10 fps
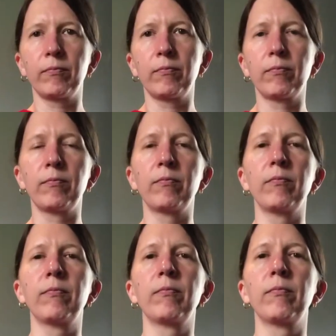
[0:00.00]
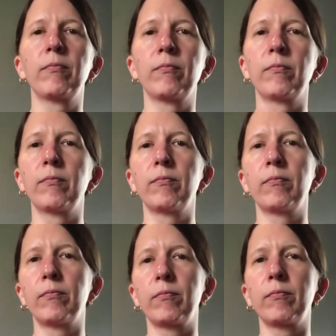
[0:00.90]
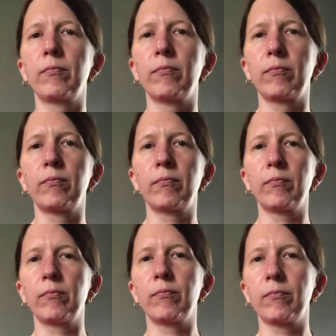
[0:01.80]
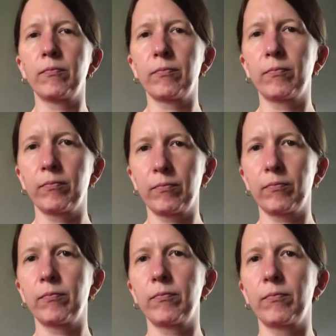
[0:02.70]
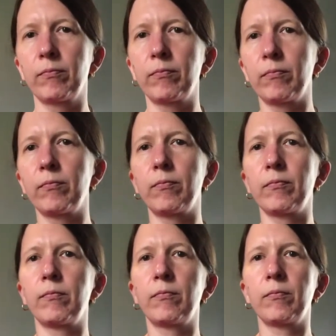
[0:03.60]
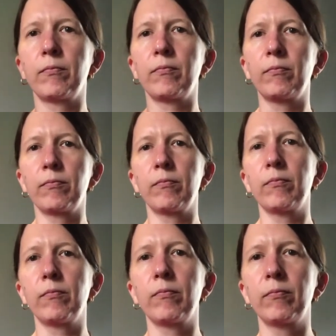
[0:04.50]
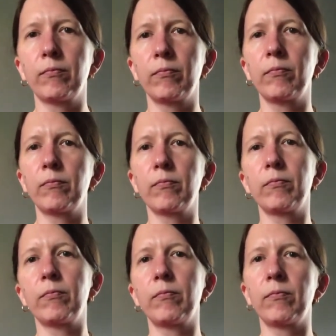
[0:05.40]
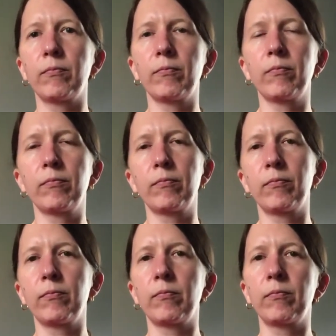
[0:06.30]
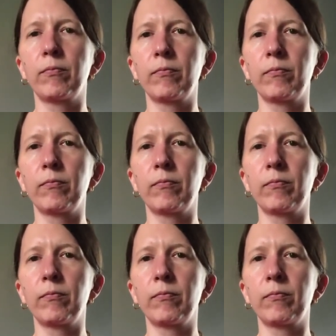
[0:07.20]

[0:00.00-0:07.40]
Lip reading: (no one is talking)